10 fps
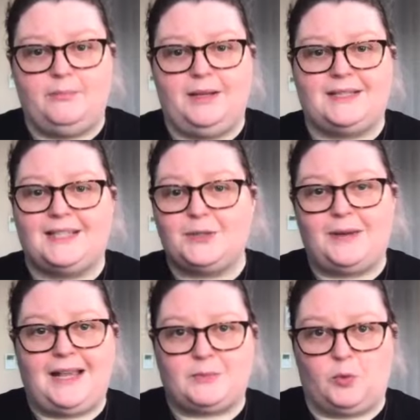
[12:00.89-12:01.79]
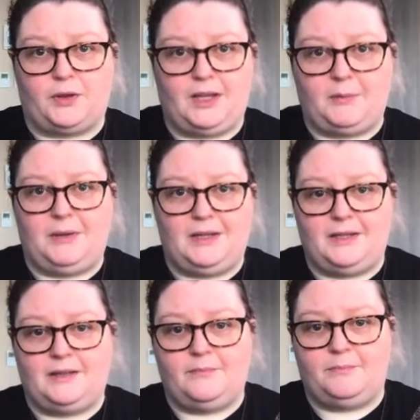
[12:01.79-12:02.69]
bits. This one has more thick bin,
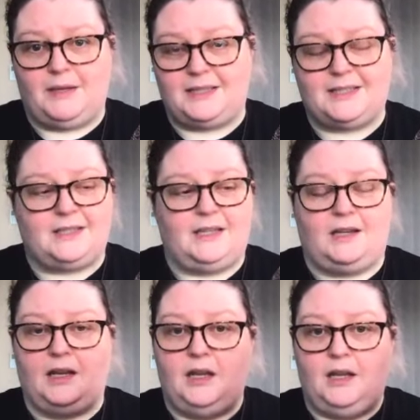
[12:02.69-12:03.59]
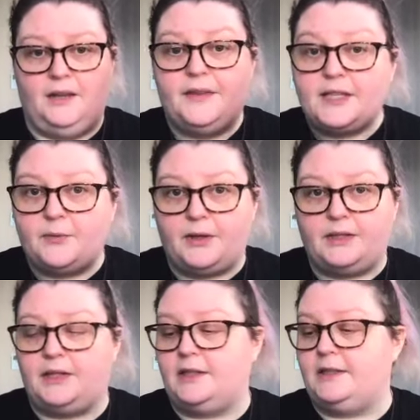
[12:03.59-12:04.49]
bits than this one
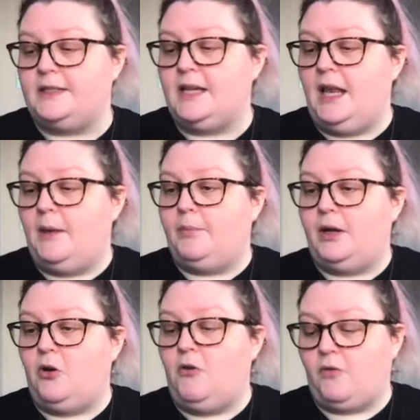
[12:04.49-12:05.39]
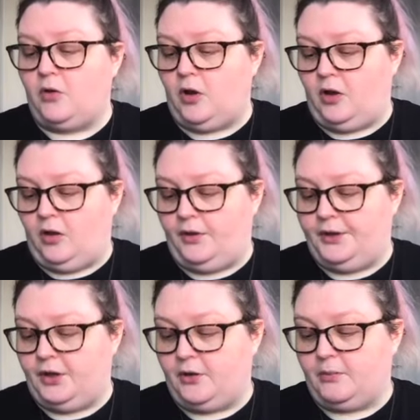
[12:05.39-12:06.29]
does, but overall
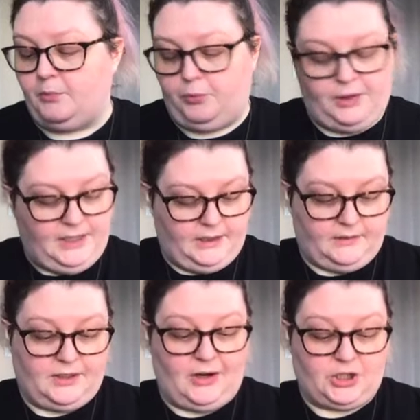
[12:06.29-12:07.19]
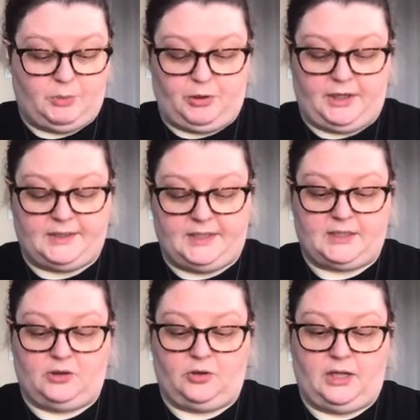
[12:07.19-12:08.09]
they're pretty, they're actually pretty
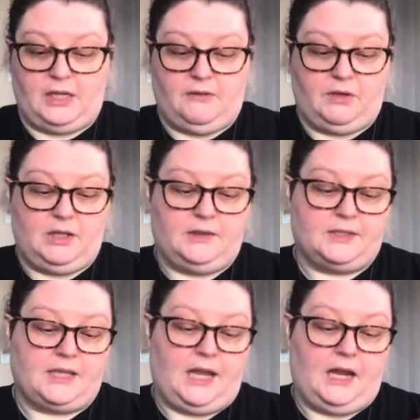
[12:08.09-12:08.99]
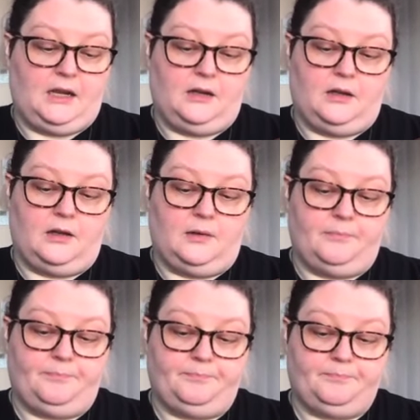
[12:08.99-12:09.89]
consistent looking even in the skein.
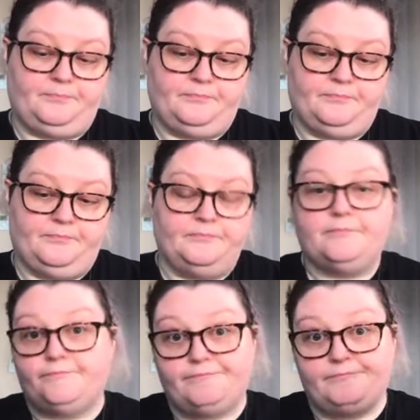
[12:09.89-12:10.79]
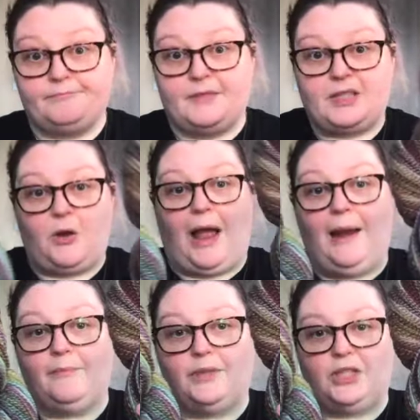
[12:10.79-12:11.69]
Um, so
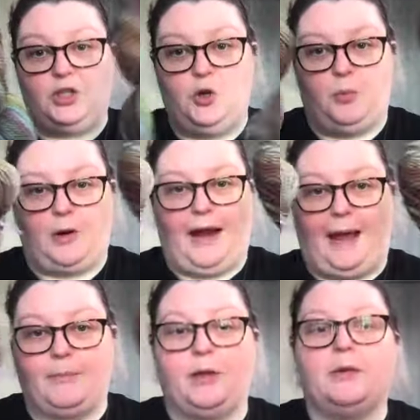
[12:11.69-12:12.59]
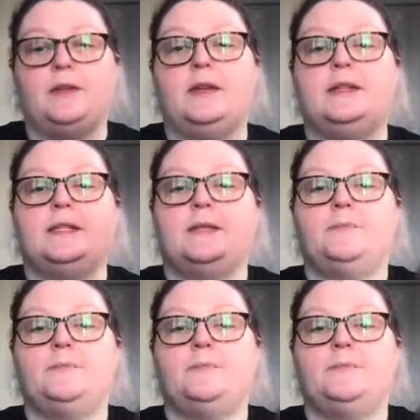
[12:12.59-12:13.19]
I'm super happy with this.